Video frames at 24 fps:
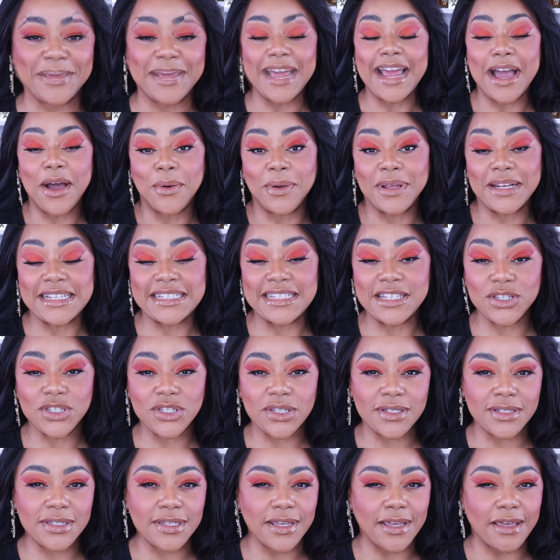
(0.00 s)
Now, in
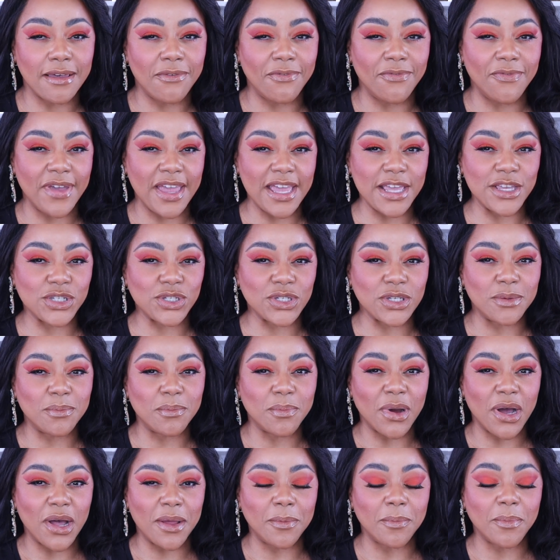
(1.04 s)
addition to Evasion
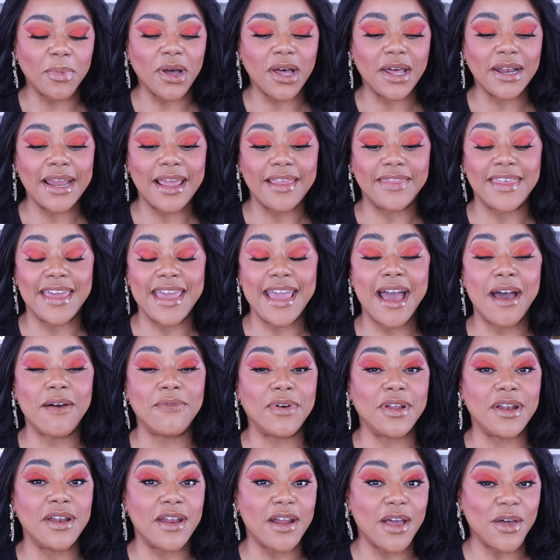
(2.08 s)
Bonbon, they have
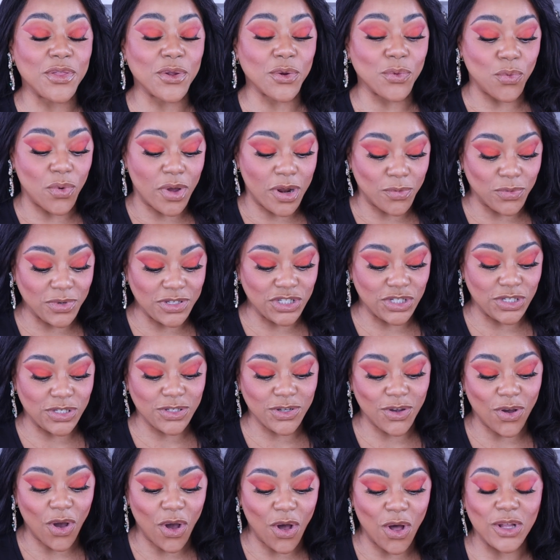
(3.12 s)
another one which is
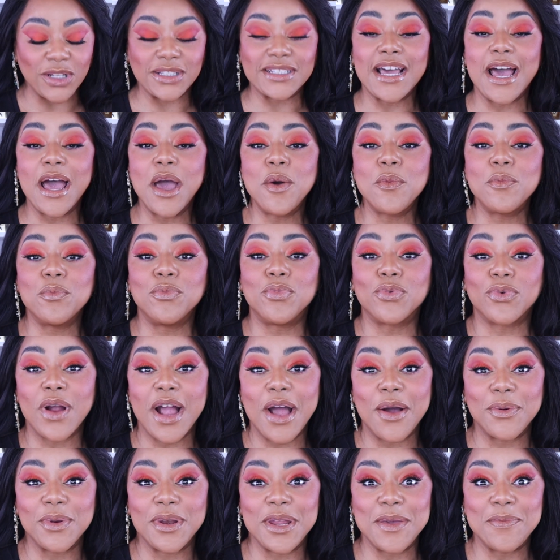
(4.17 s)
called
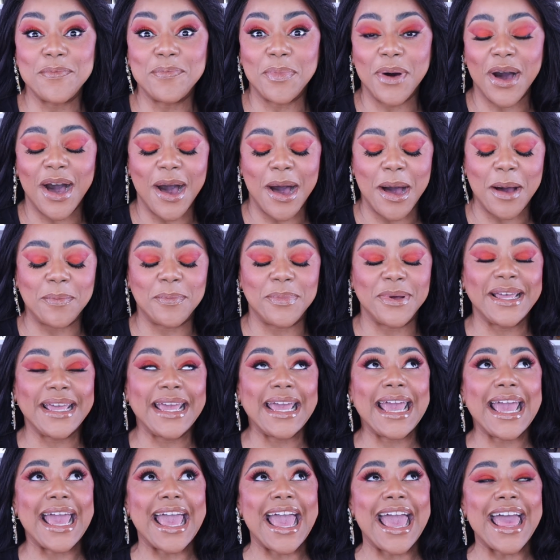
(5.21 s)
Brownie Pop.
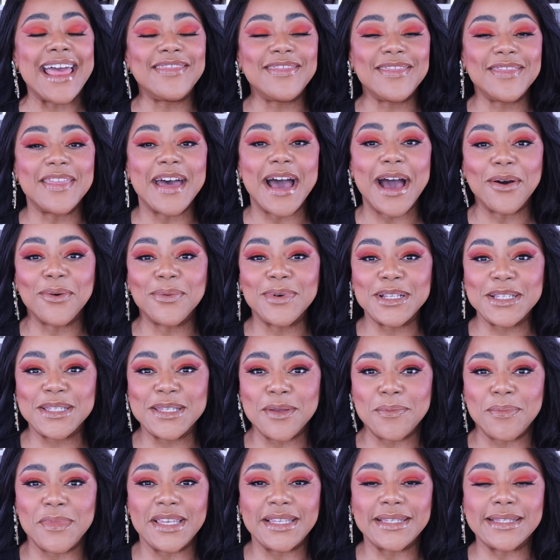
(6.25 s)
And that one
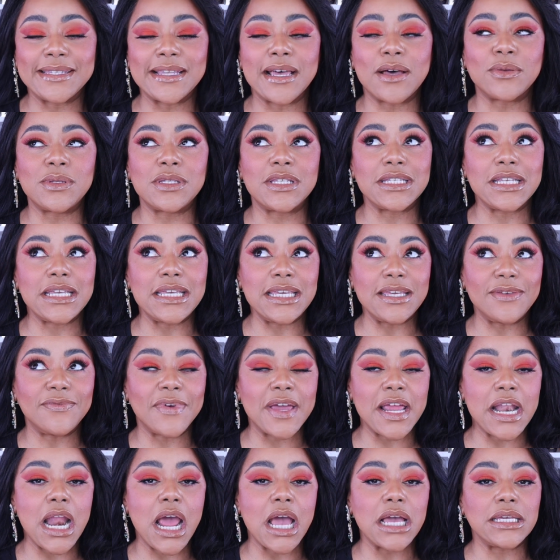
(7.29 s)
to me sounds
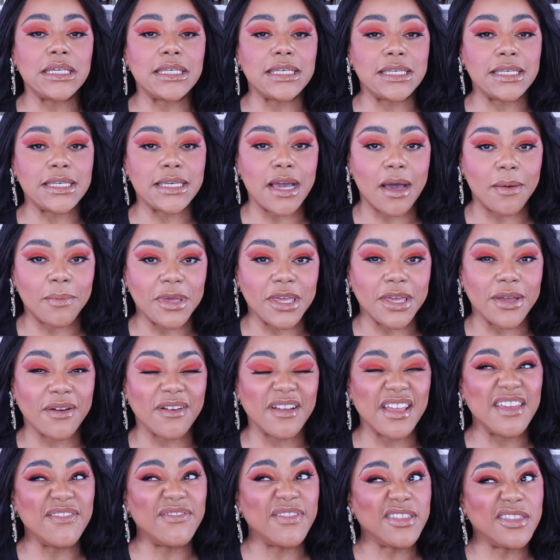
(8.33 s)
even
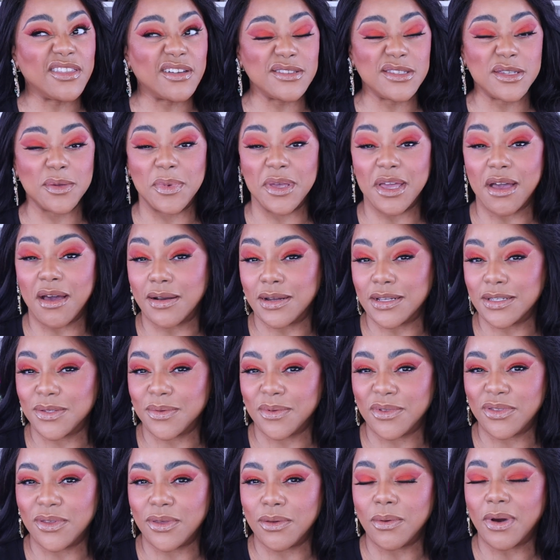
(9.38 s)
yummier, even though, to be honest
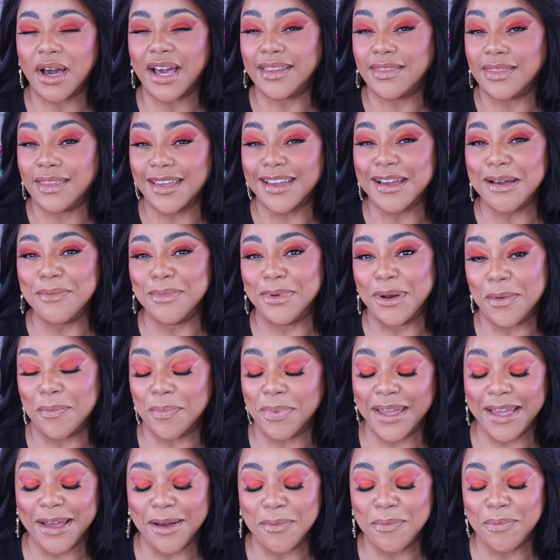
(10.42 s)
with you, I think I'm going to
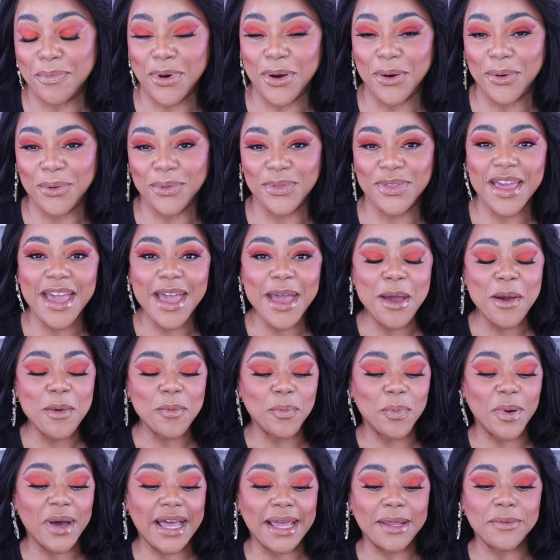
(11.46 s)
pick up both.
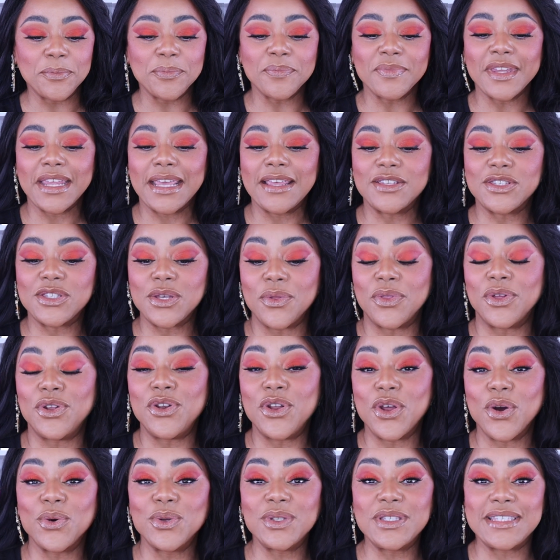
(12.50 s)
But so the
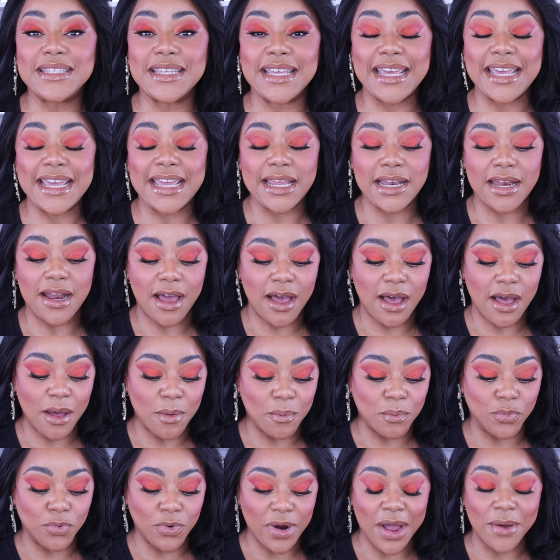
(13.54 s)
notes in
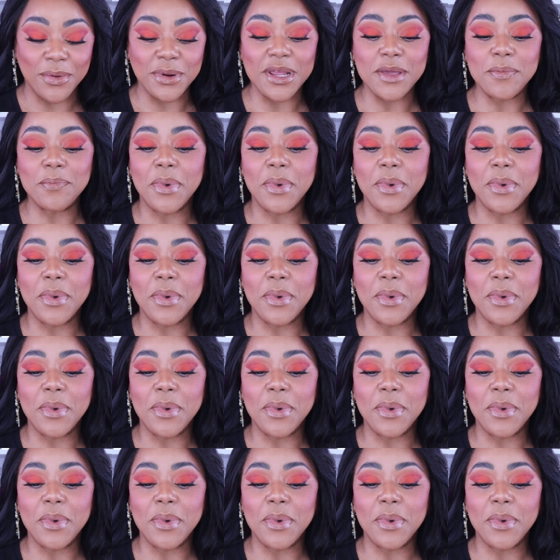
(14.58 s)
Brownie